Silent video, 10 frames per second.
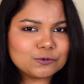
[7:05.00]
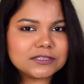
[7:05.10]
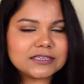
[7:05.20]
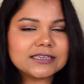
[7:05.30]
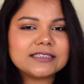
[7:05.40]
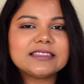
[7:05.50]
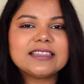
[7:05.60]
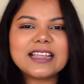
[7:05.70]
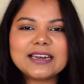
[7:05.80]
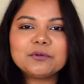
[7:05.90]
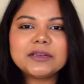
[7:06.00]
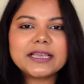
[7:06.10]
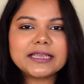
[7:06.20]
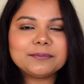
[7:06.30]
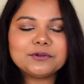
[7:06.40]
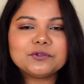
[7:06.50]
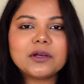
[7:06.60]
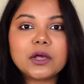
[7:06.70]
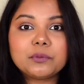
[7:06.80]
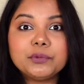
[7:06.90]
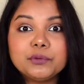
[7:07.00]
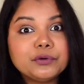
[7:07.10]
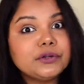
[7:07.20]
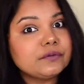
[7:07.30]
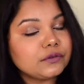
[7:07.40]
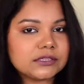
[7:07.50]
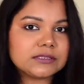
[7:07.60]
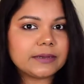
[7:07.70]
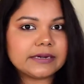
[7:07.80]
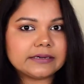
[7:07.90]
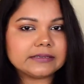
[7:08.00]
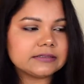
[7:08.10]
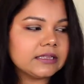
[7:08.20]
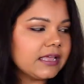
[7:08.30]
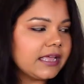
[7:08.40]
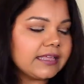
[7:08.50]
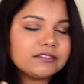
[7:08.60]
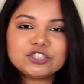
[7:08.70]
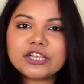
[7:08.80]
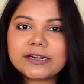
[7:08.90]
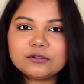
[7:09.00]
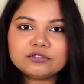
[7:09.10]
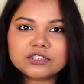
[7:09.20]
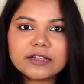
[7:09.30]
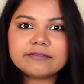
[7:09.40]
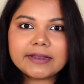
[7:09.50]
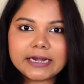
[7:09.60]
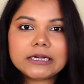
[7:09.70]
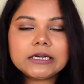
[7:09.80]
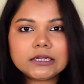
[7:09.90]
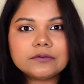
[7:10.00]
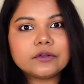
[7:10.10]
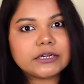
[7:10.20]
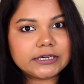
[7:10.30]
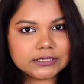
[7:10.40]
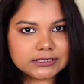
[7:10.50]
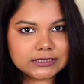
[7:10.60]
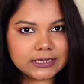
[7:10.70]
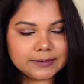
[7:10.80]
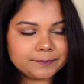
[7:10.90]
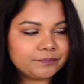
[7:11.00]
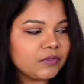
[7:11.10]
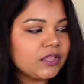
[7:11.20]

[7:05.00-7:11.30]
using it, then only I came to know how beautiful this palette is. And the shadows are well done for Indian skin.